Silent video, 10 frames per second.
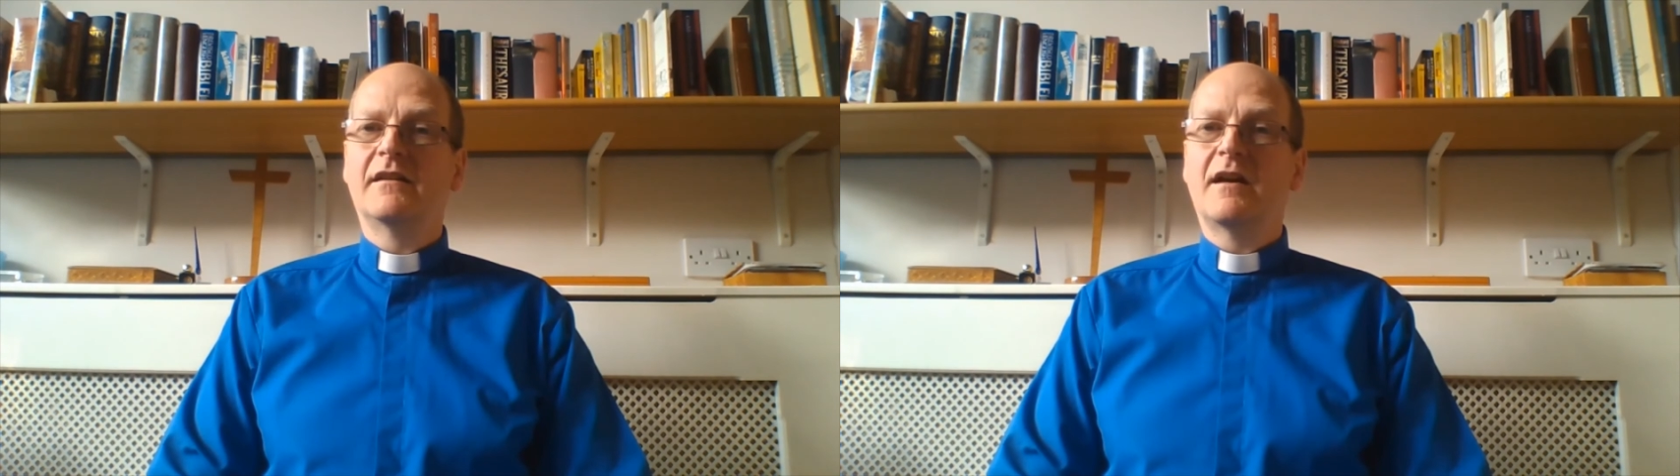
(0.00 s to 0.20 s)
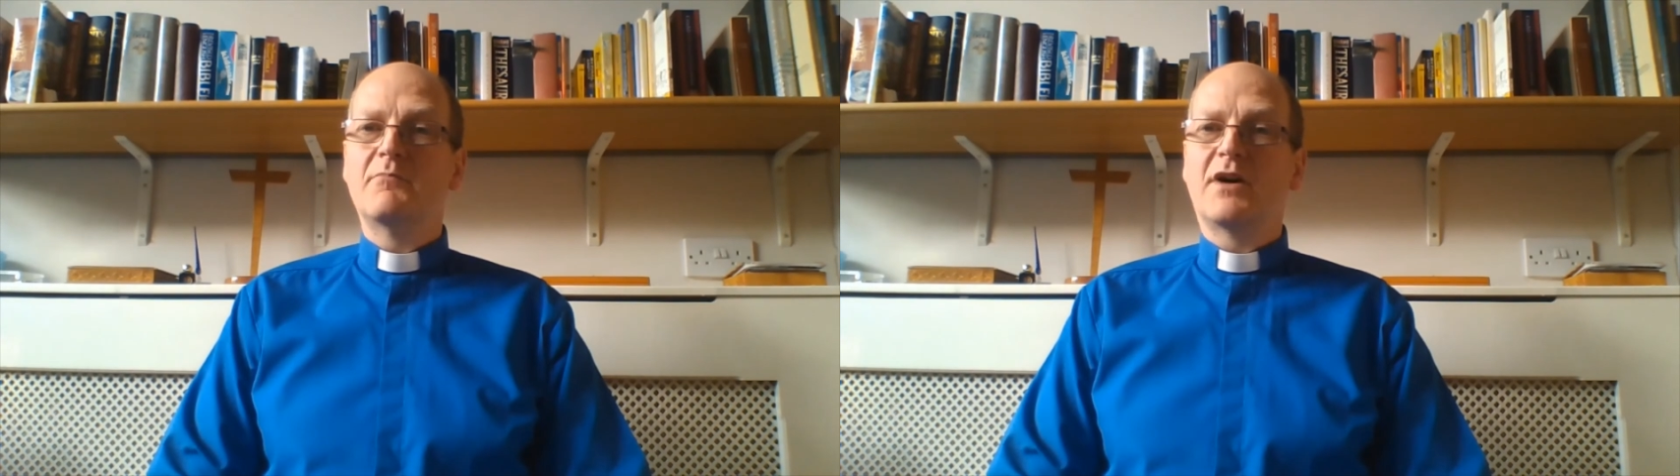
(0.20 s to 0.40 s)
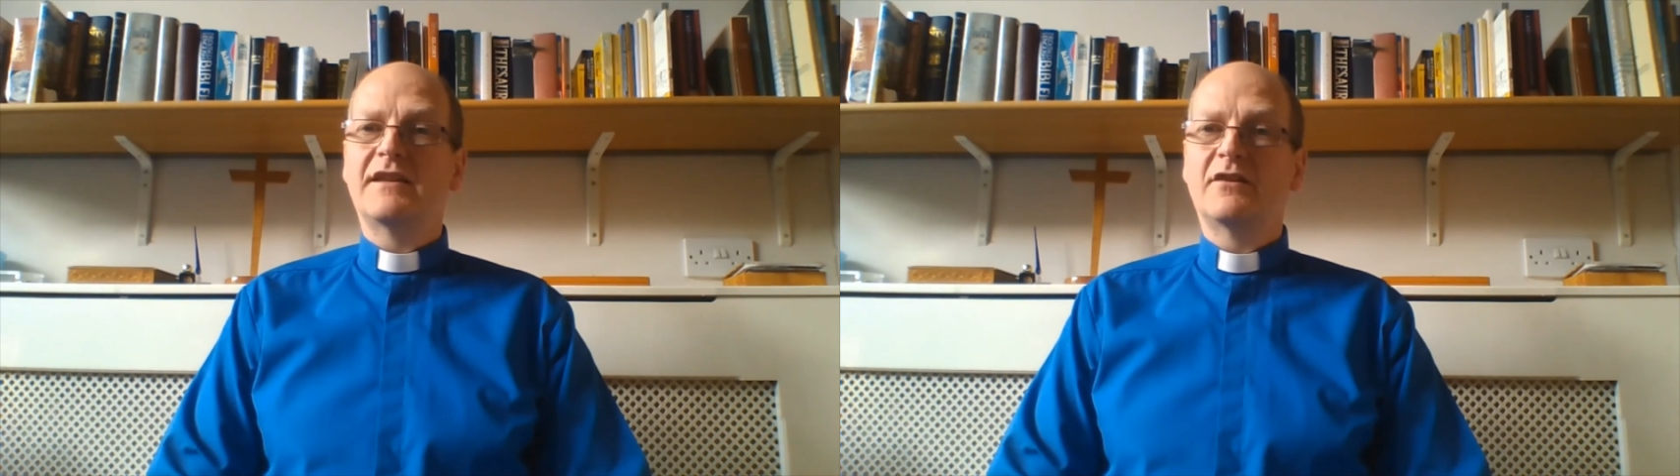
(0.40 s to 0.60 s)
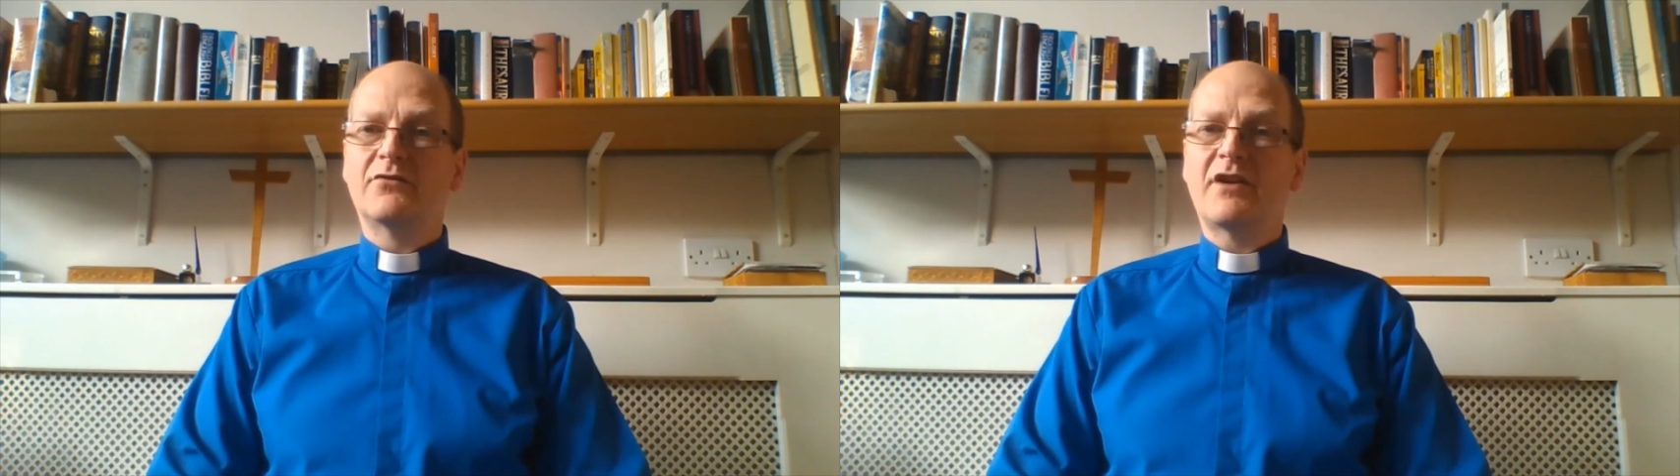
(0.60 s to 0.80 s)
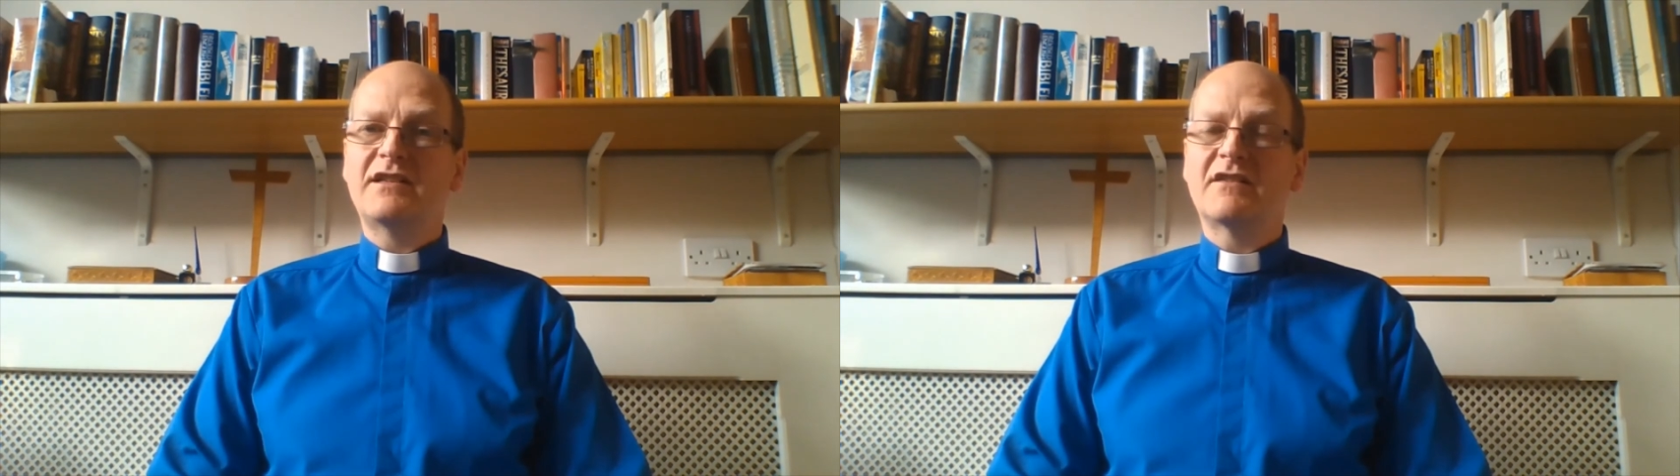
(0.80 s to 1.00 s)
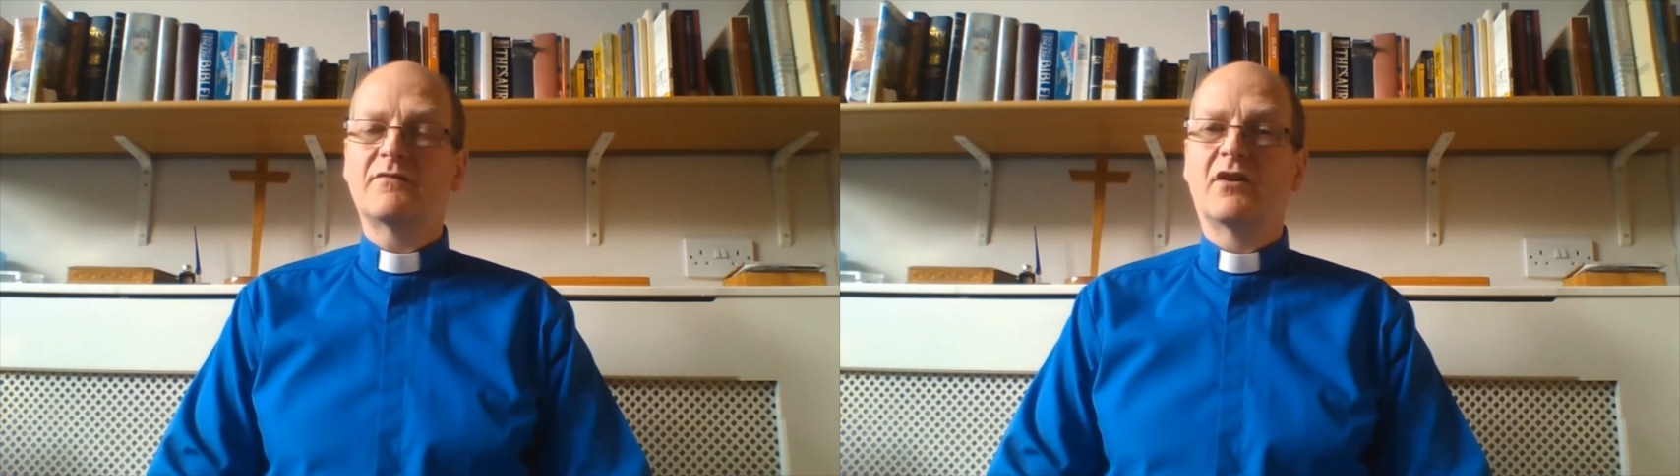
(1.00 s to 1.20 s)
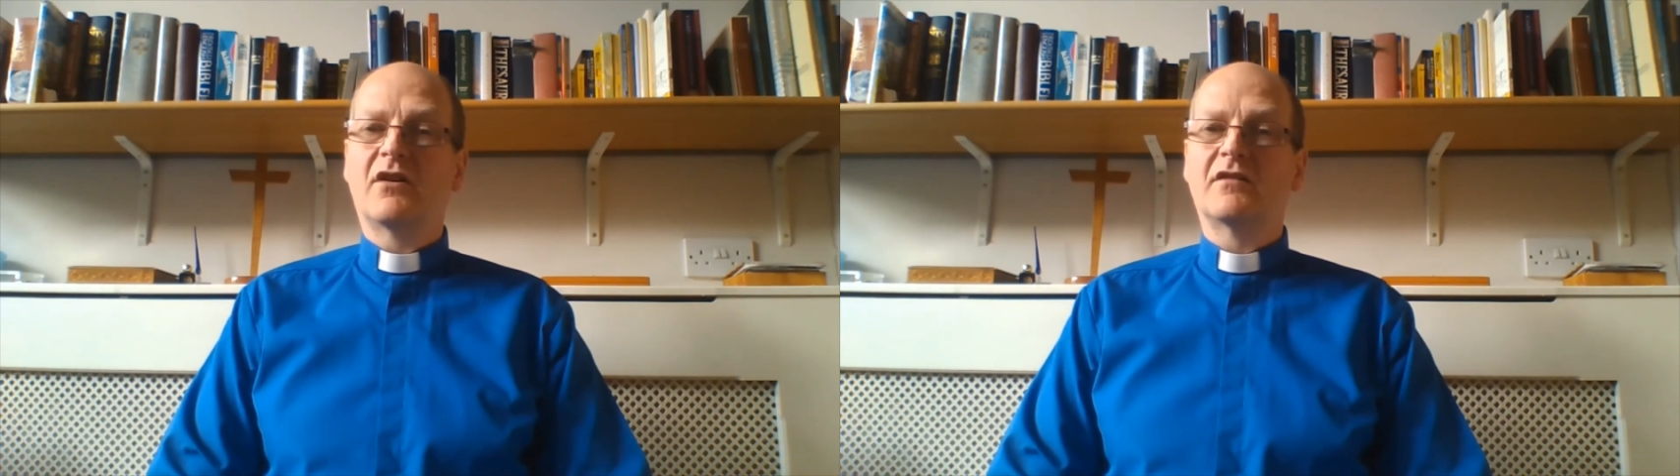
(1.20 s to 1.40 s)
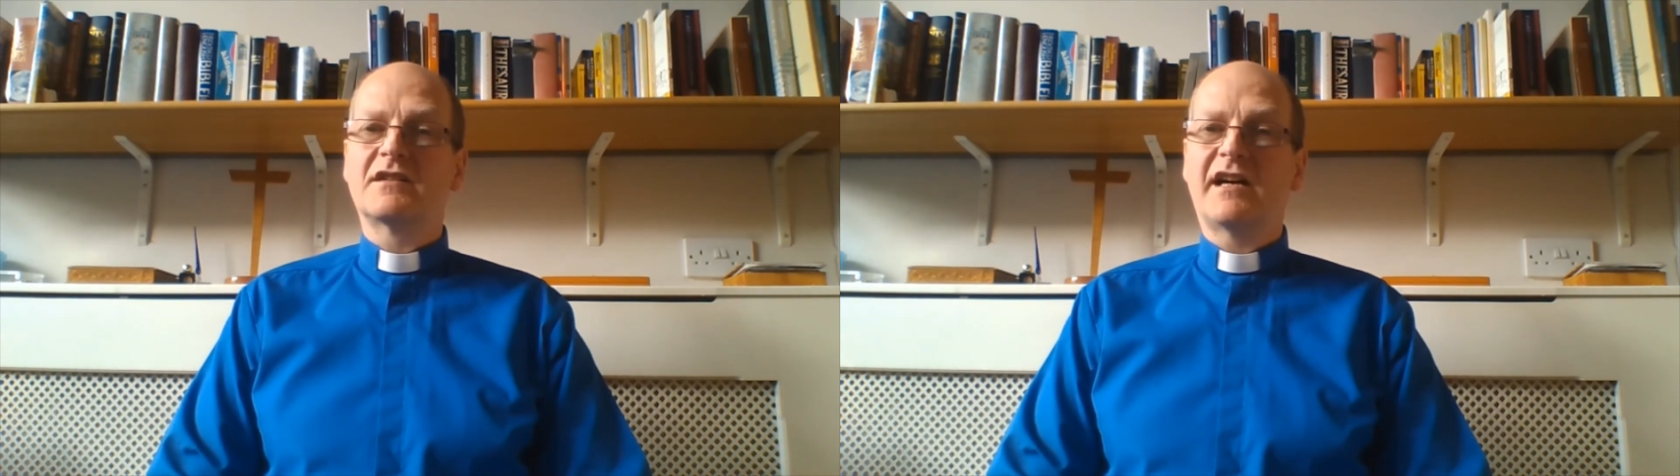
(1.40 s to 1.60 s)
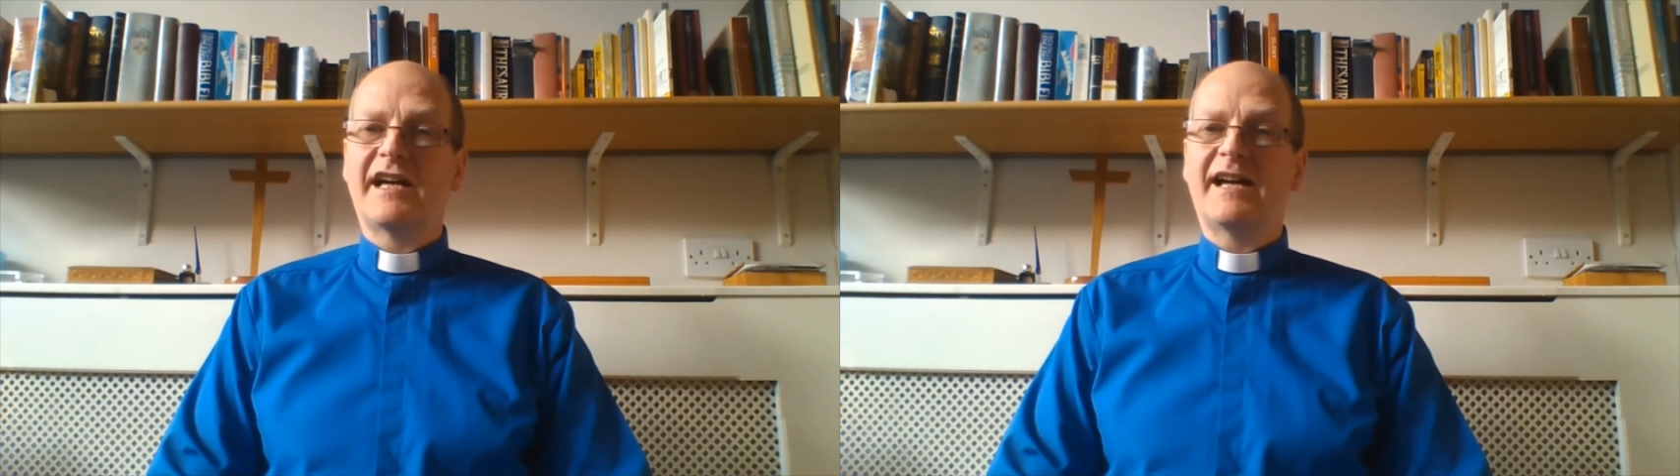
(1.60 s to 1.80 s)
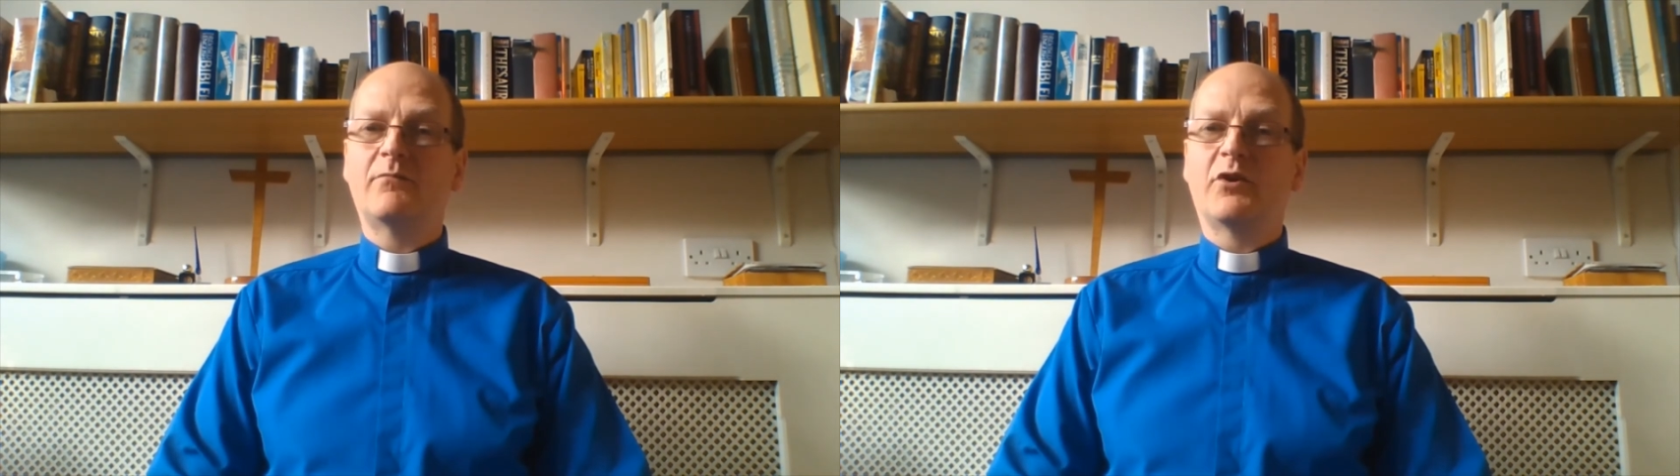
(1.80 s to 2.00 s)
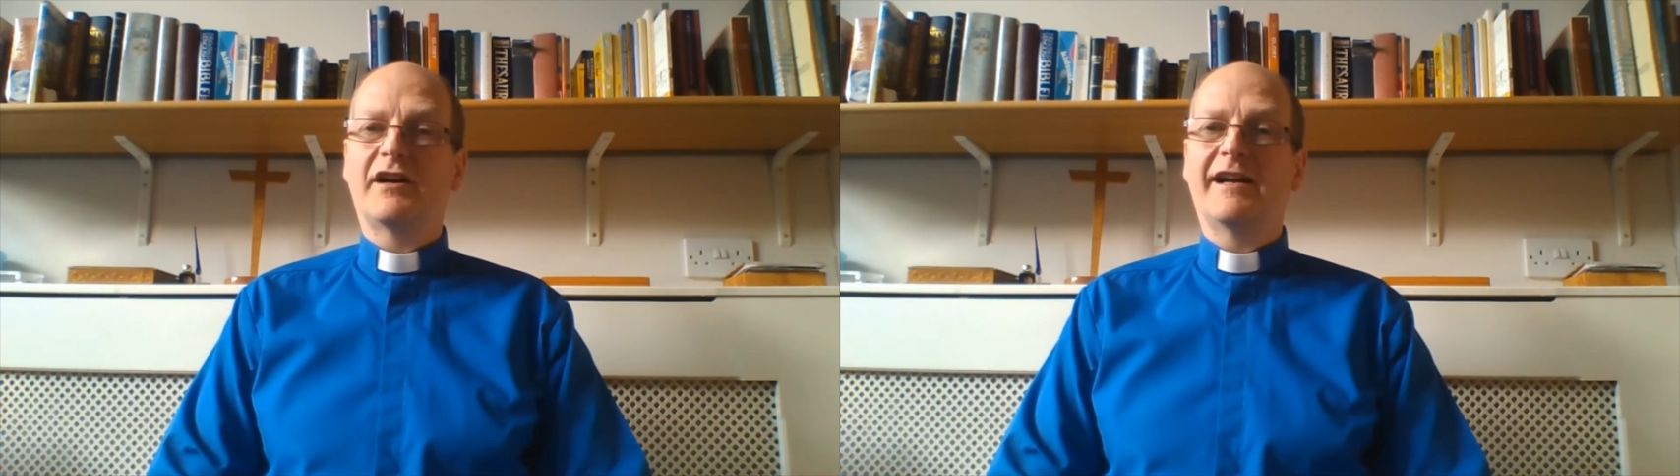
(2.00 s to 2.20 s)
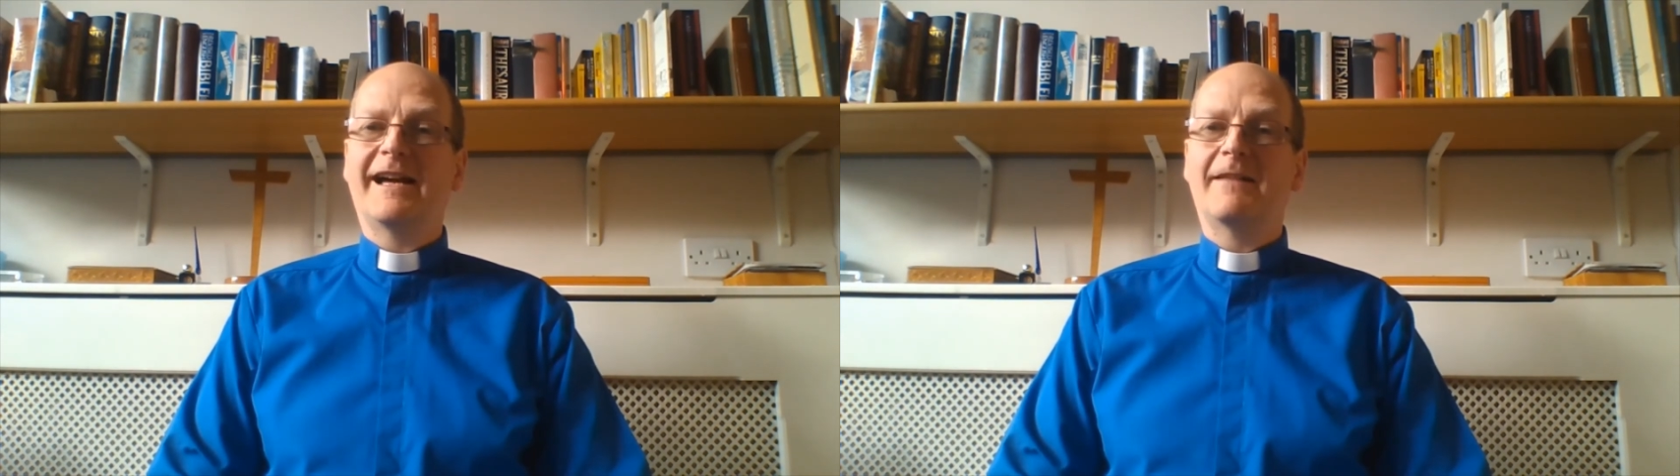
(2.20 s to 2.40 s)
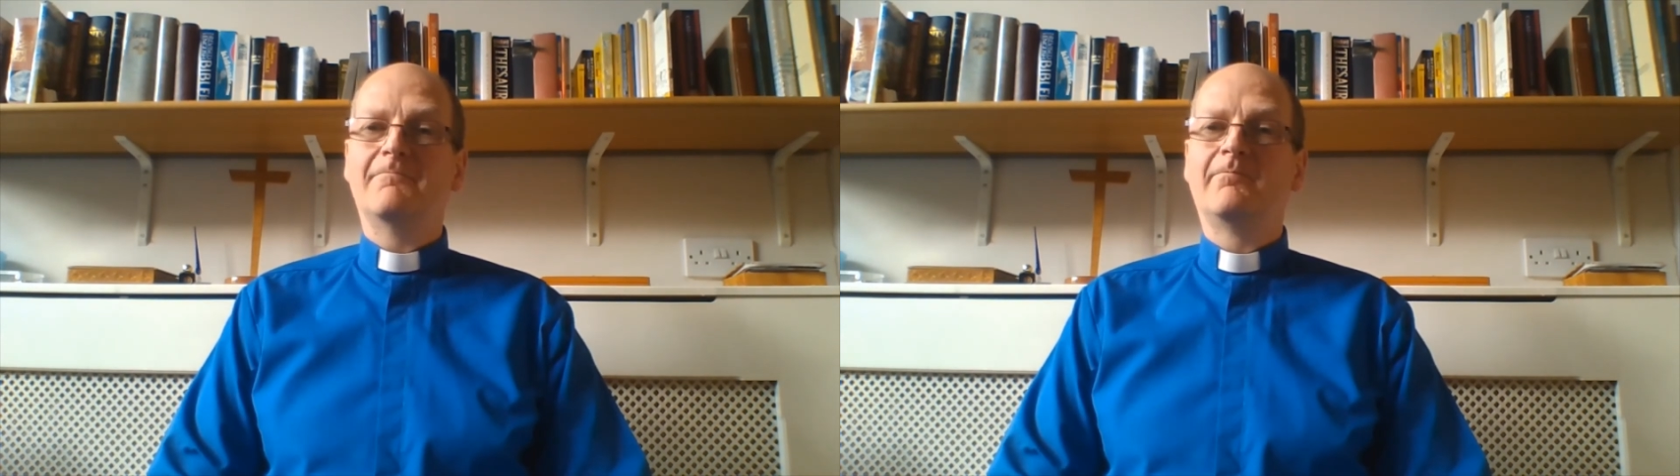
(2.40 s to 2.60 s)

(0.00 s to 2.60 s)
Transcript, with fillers: and by the grace of God I am what I am.